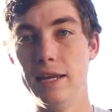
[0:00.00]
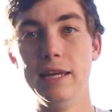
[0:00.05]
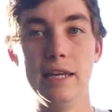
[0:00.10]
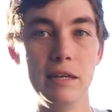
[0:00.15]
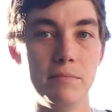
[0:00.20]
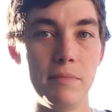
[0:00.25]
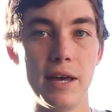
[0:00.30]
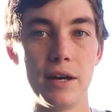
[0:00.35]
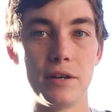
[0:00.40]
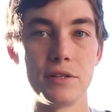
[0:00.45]

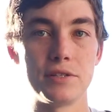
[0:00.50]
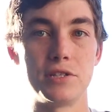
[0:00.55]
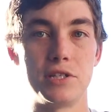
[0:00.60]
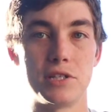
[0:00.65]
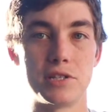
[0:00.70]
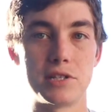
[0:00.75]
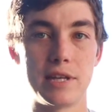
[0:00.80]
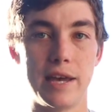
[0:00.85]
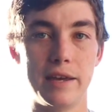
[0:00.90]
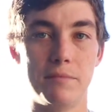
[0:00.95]
emails,
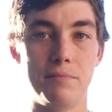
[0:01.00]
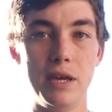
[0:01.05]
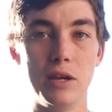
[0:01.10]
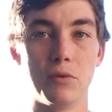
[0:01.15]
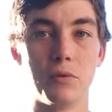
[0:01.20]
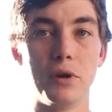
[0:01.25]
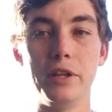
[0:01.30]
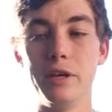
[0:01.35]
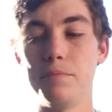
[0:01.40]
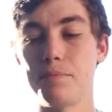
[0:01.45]
just like being
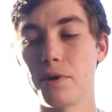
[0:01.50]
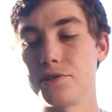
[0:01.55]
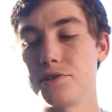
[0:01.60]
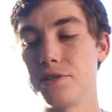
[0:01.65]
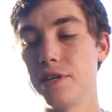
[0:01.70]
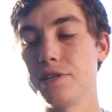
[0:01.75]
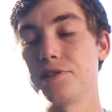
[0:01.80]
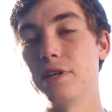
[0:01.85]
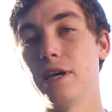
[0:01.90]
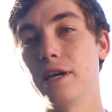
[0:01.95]
really
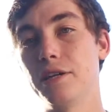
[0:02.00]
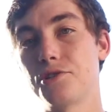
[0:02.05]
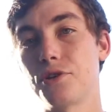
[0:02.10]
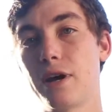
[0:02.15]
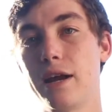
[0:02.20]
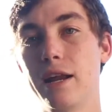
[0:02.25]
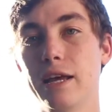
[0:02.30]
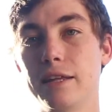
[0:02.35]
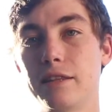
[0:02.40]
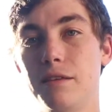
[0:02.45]
persistent and
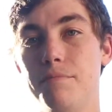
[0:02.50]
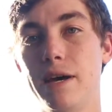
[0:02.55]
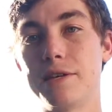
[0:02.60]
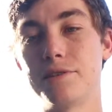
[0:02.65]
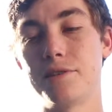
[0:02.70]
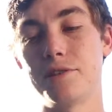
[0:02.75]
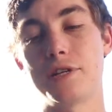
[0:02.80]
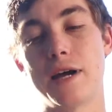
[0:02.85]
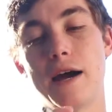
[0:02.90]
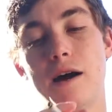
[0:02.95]
trying to get the
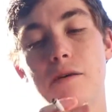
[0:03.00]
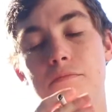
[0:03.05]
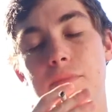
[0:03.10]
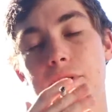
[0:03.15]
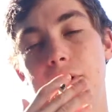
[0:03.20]
message out.